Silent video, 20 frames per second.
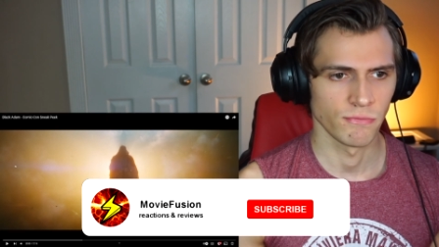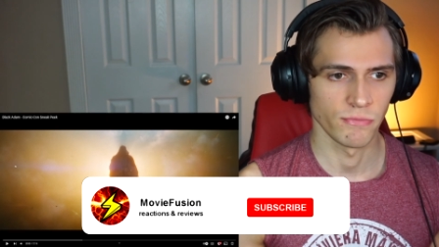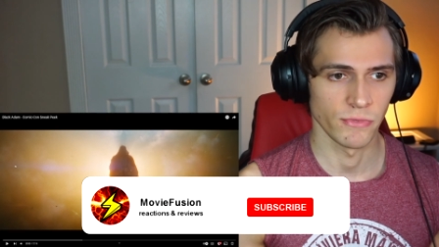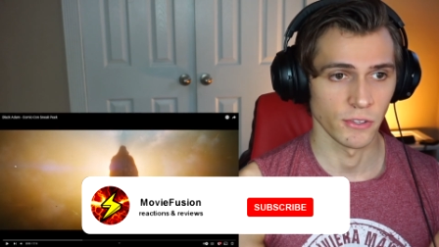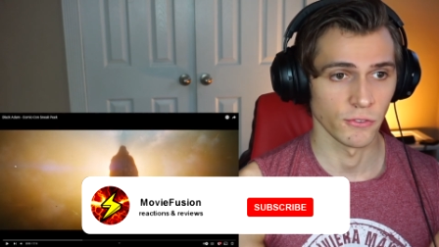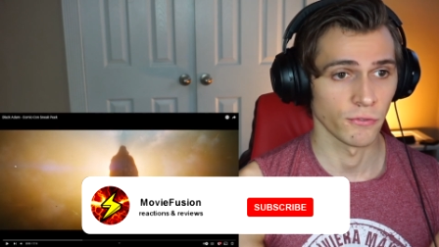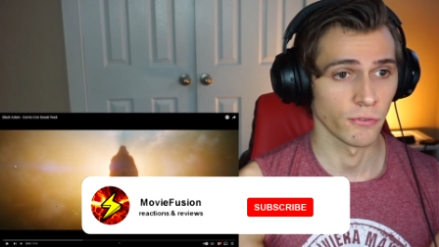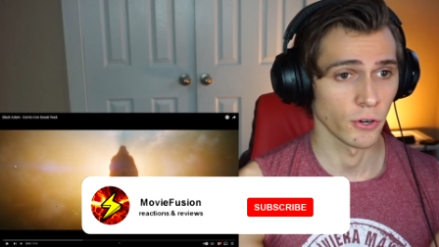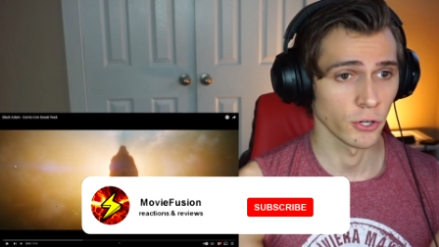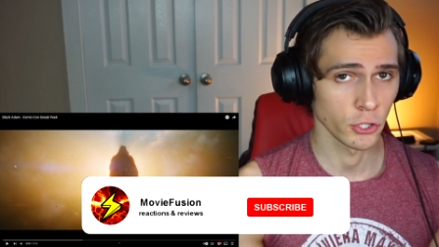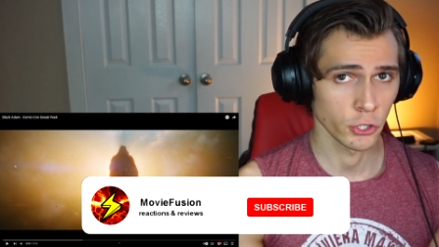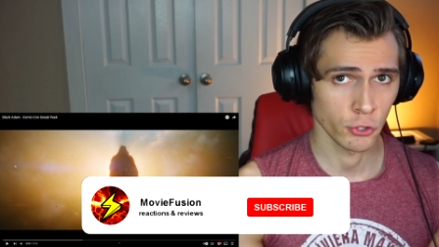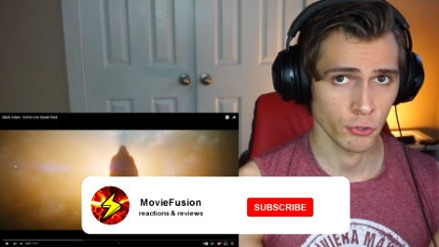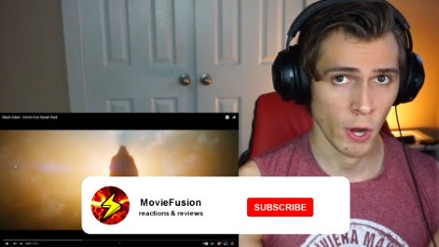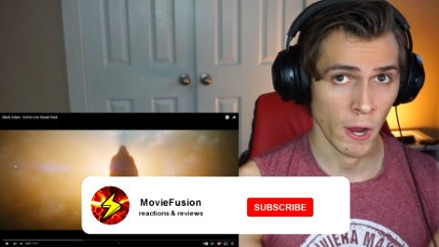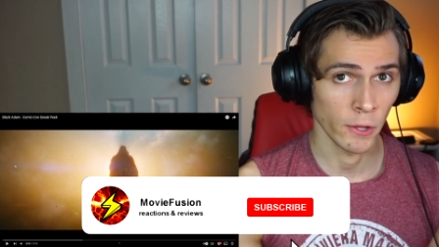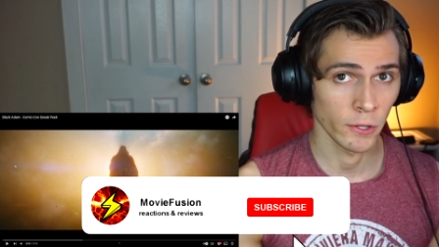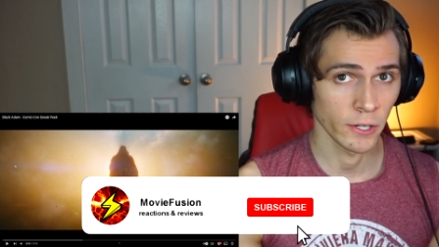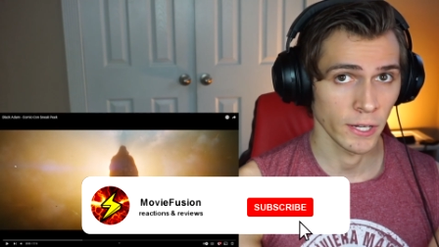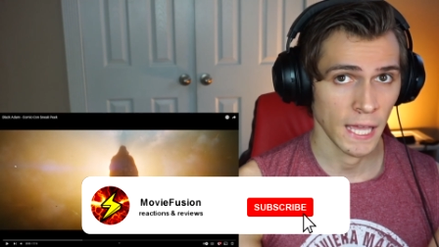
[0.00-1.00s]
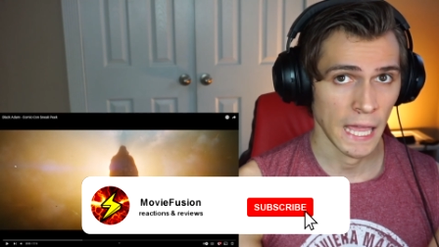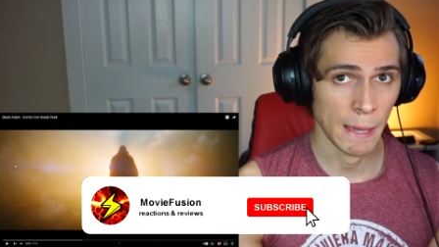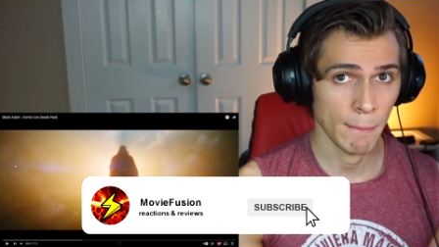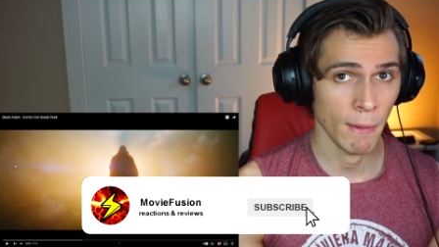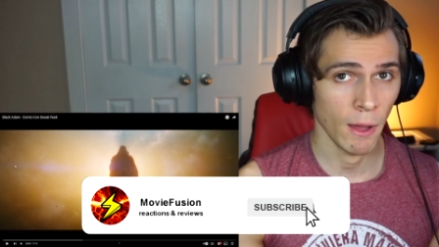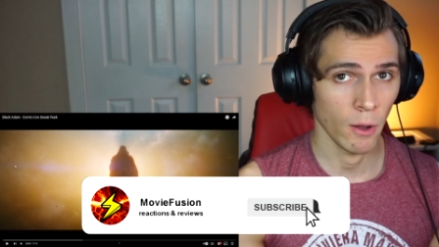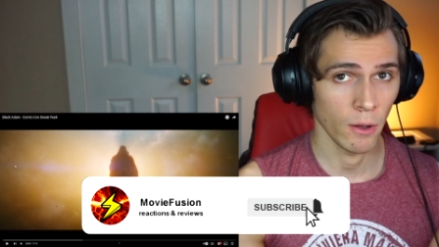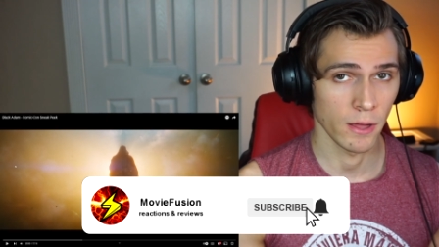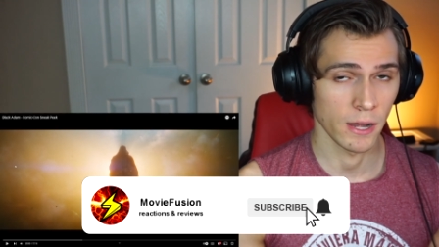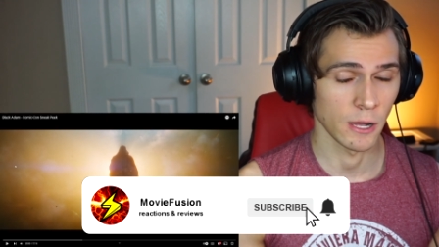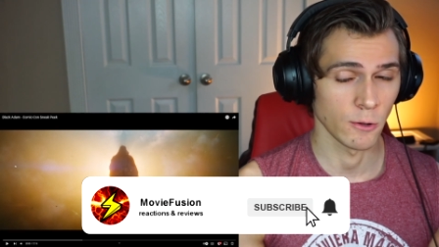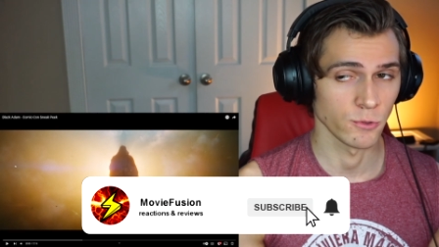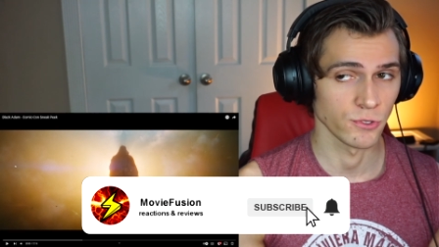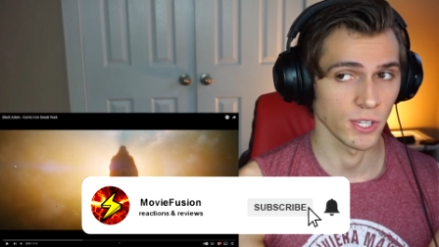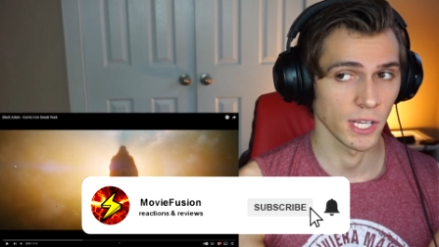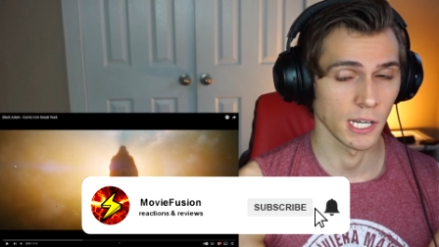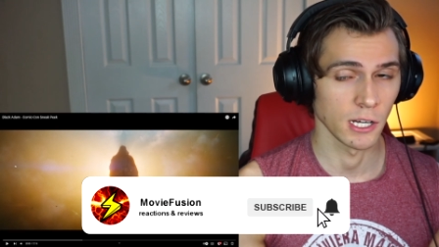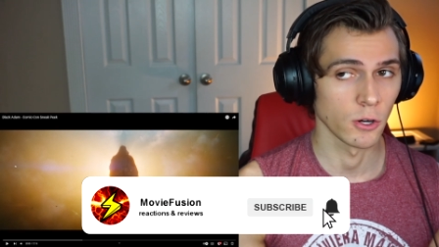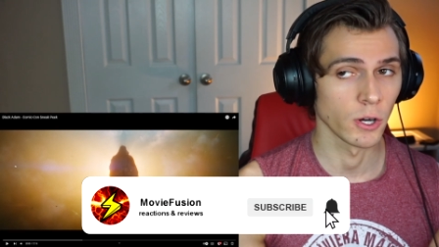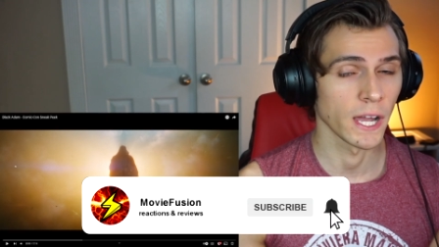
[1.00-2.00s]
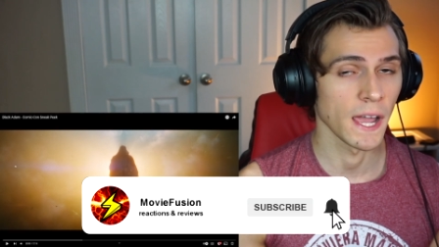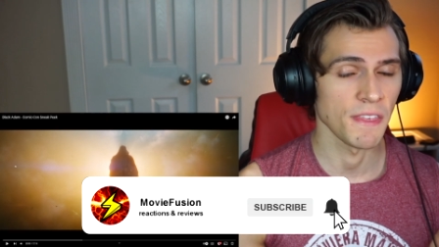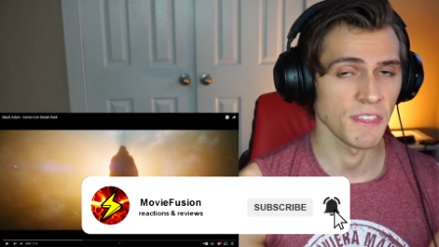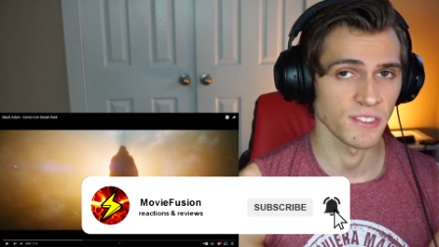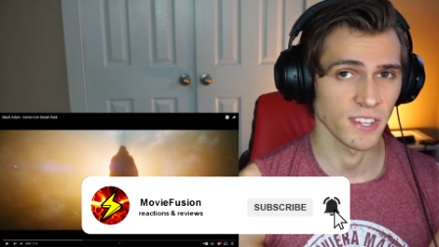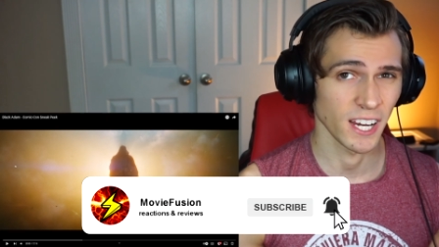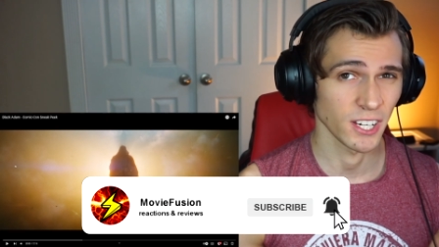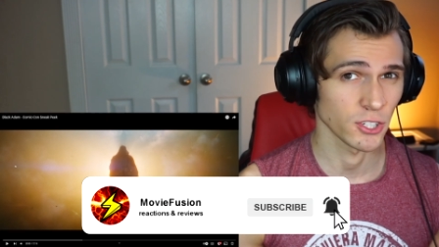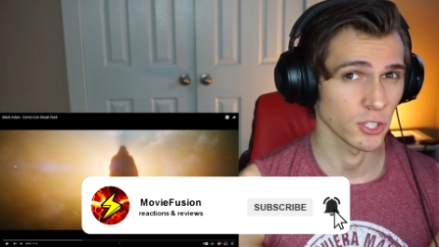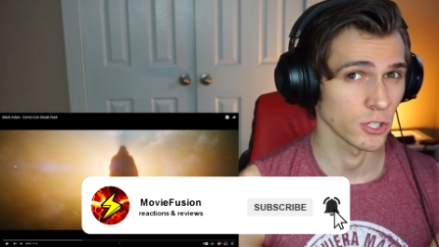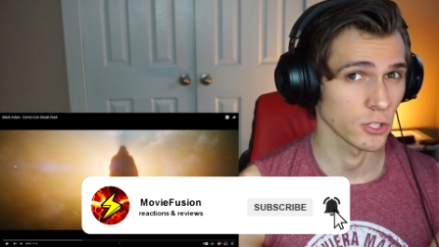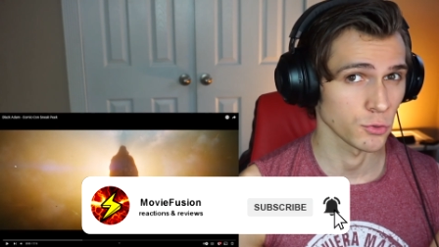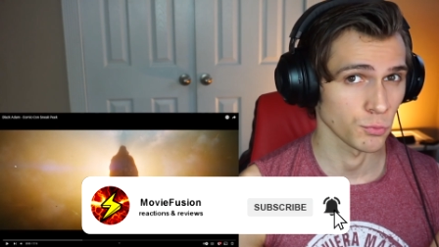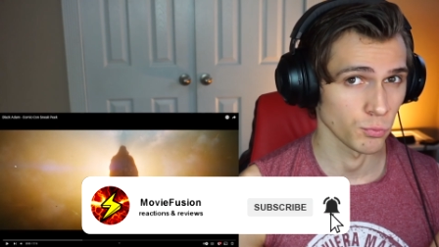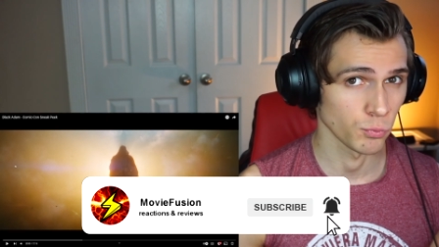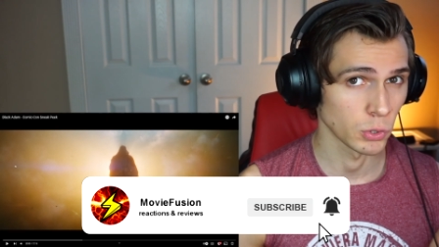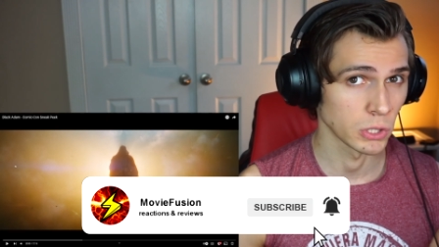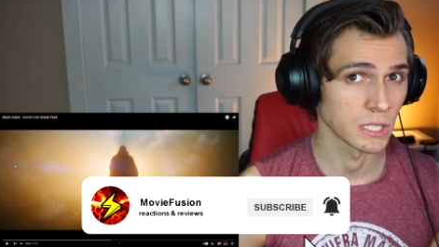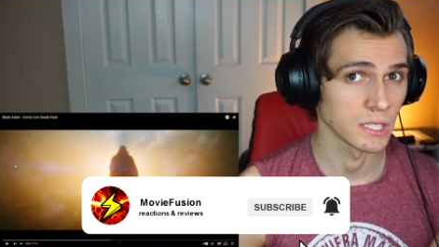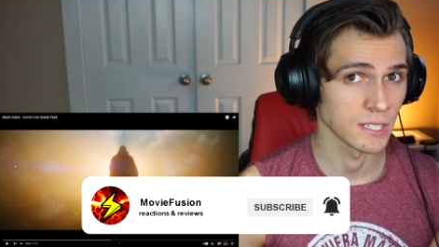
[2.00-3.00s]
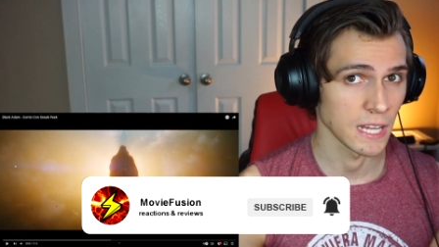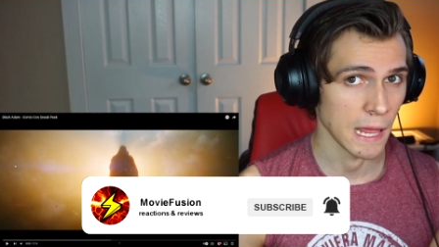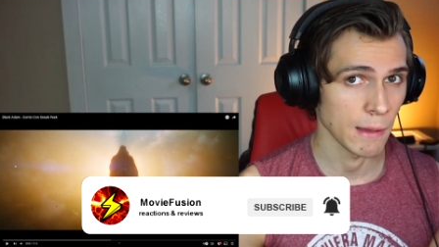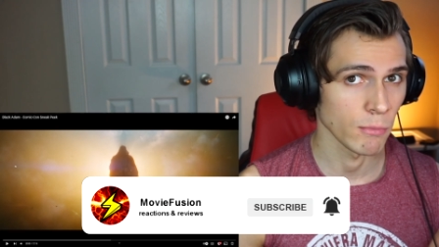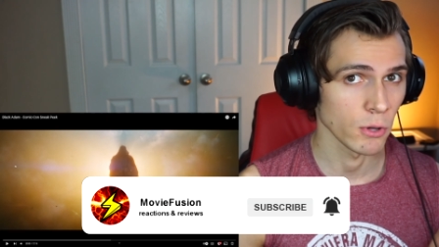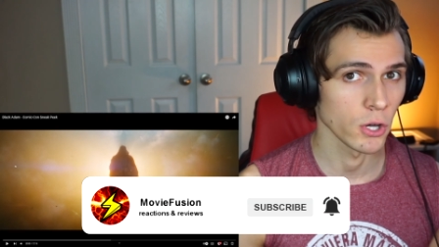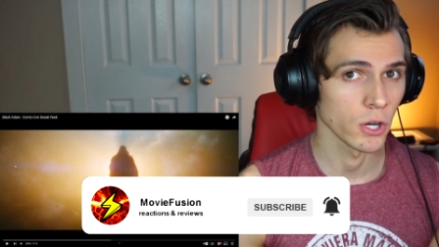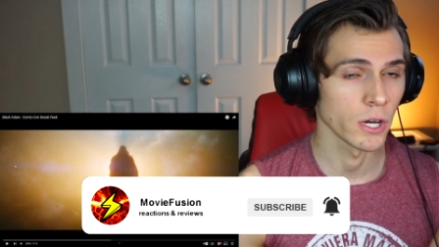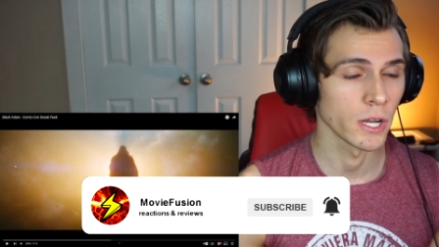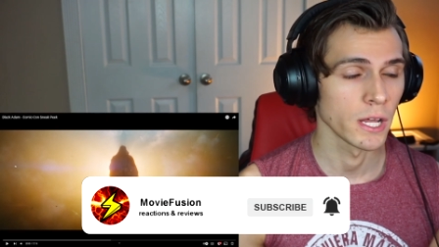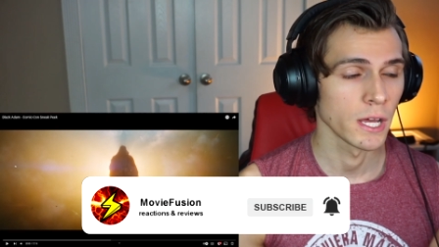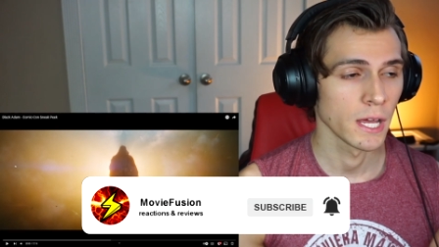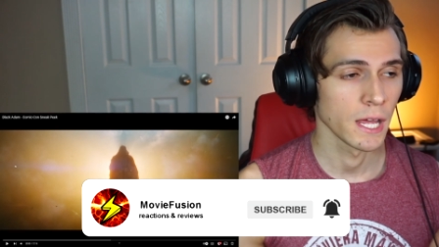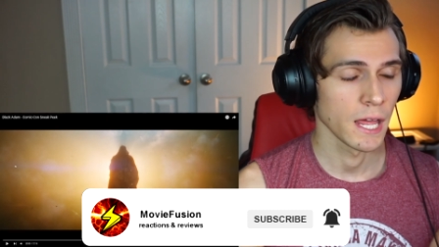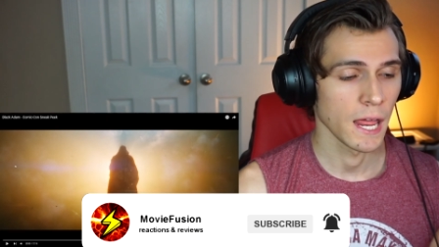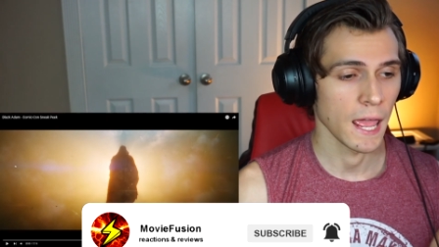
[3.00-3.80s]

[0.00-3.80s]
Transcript: the first trailer came out, and I was like, okay, this actually looks really damn good.